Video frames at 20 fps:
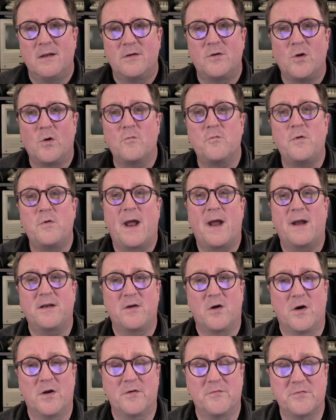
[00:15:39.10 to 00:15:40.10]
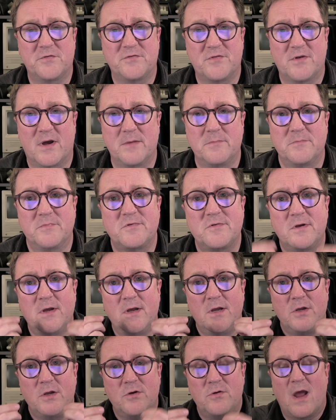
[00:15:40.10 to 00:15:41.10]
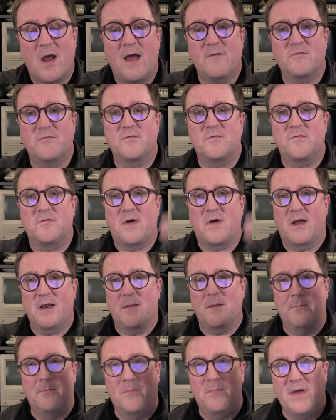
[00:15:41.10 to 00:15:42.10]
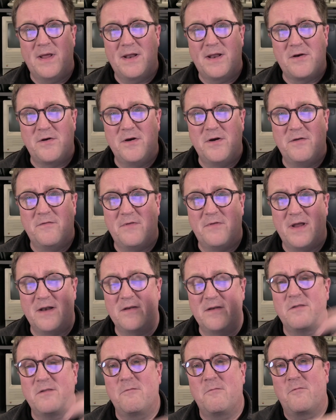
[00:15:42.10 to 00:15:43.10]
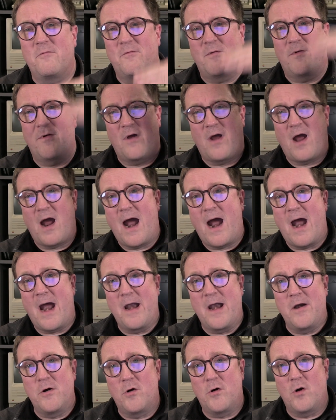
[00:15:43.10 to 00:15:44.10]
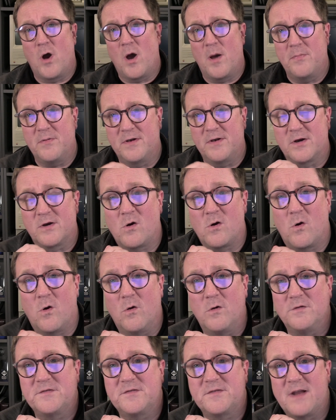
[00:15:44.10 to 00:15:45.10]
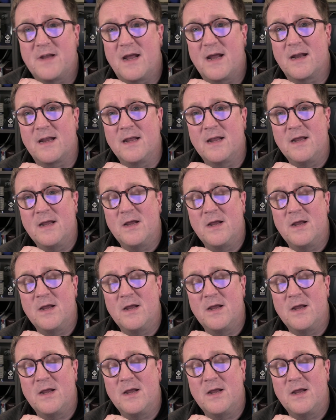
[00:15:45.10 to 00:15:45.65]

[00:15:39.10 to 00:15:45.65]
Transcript: don't react 100 times. You have to find a better event higher up in the call stack